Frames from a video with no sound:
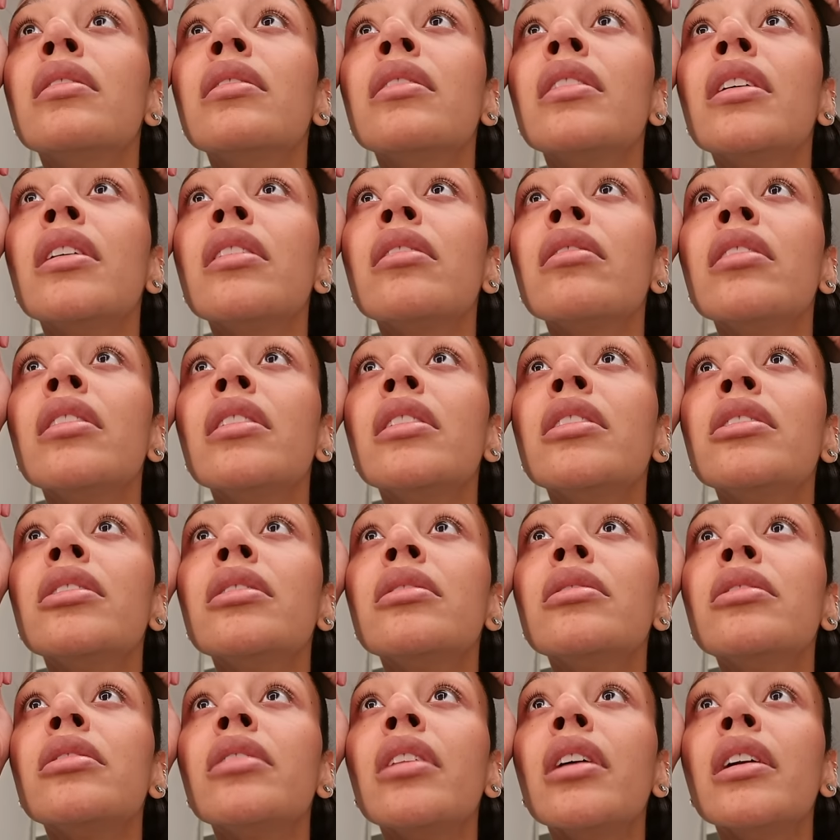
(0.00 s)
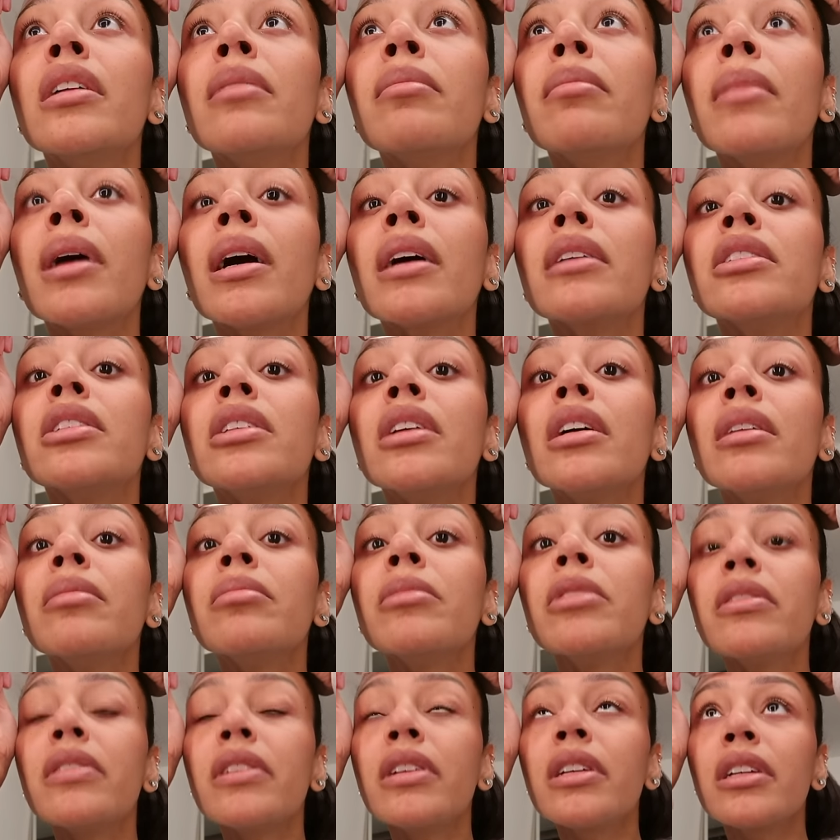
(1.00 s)
Now the issue is trying to match it.
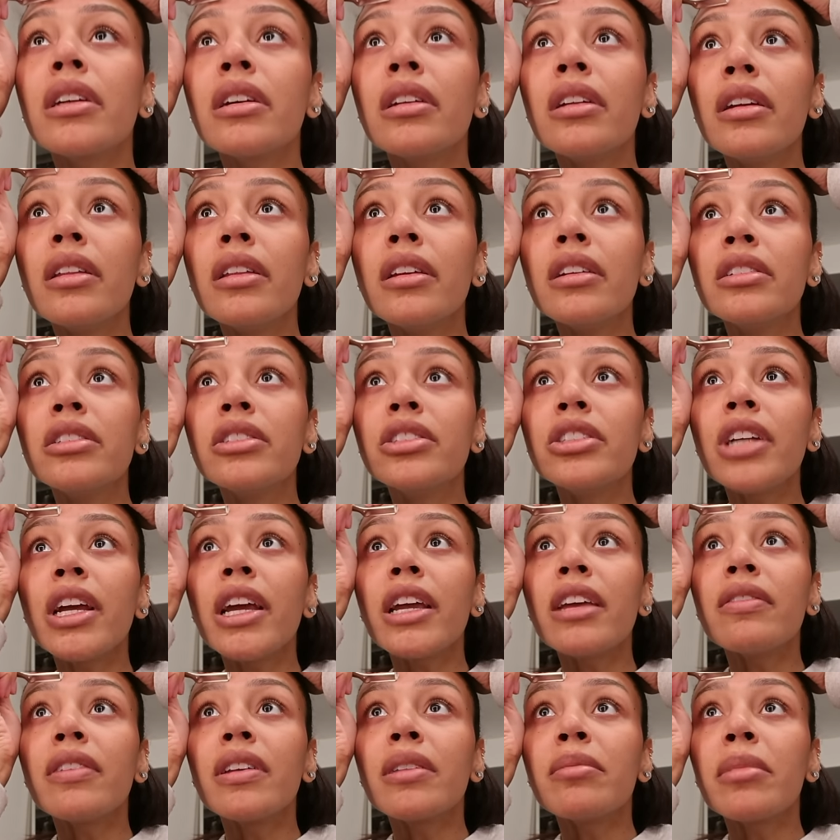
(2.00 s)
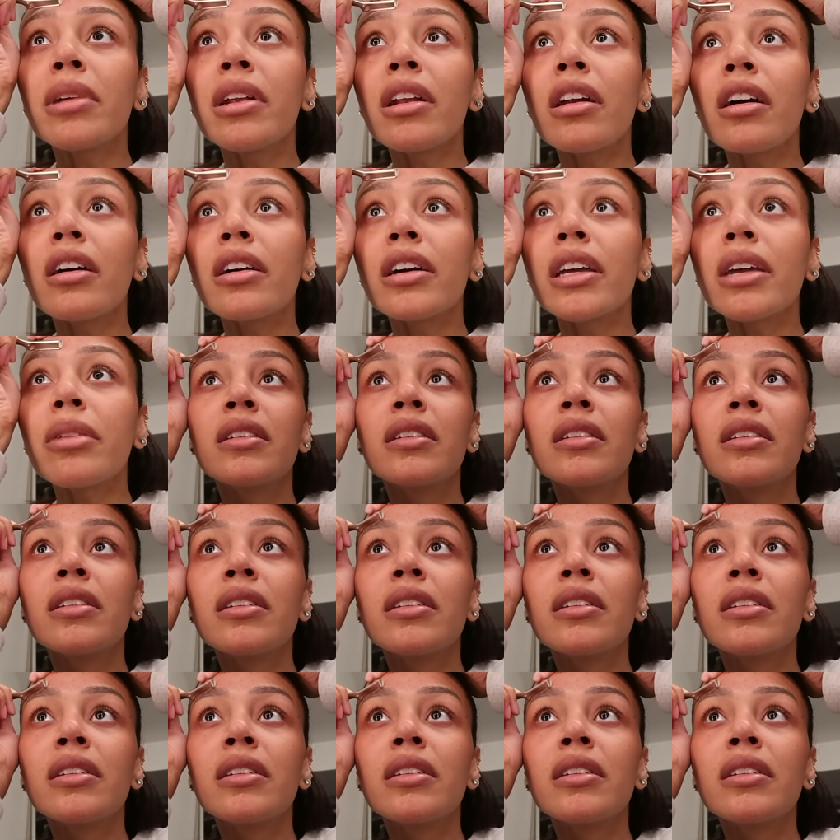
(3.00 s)
I'm not very good at this shaving malarkey.